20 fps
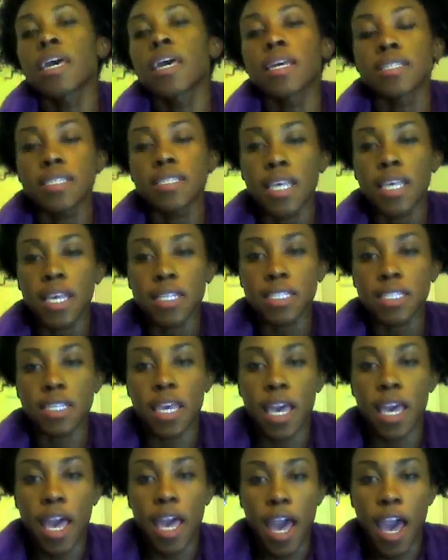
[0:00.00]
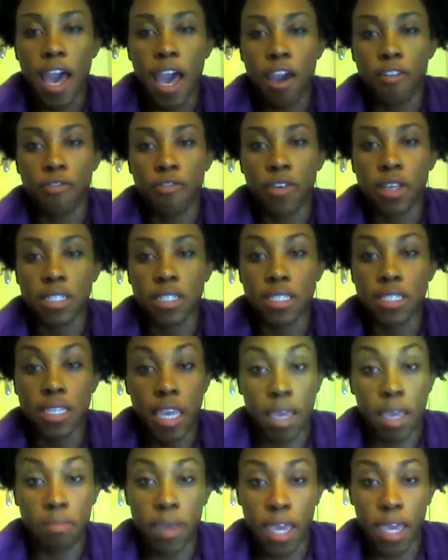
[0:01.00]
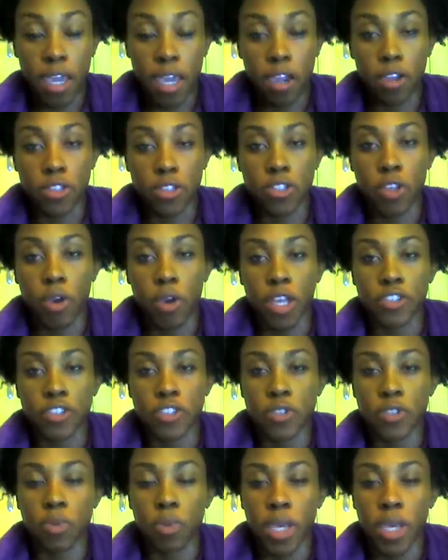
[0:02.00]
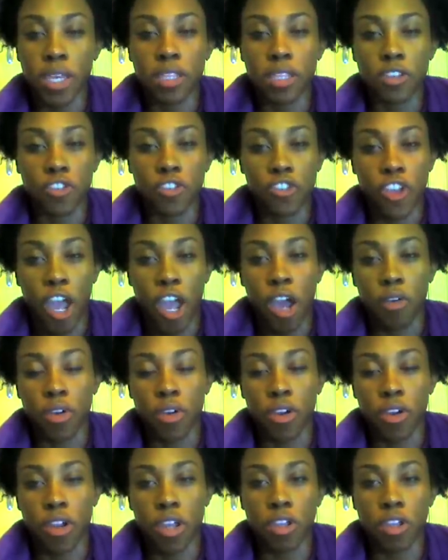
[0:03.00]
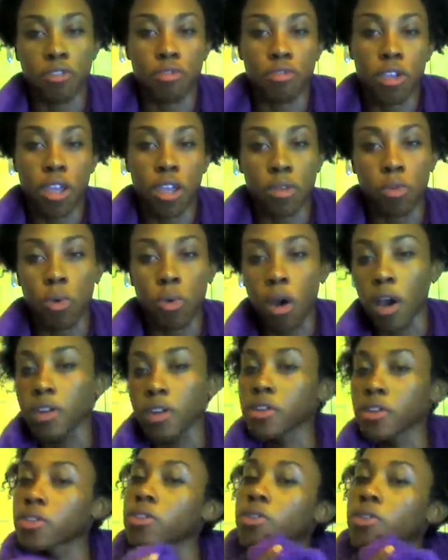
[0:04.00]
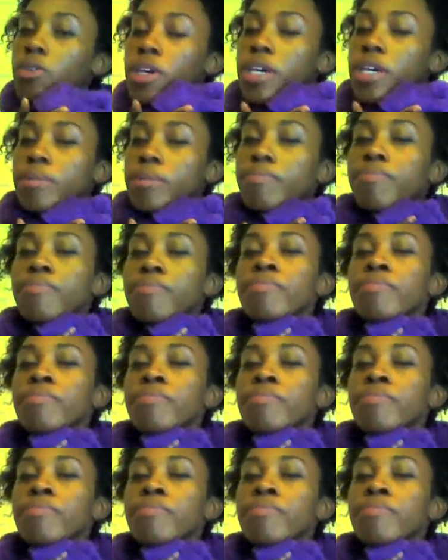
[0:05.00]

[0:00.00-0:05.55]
It's said to have damp hair, so I just went in the shower and ran water through it.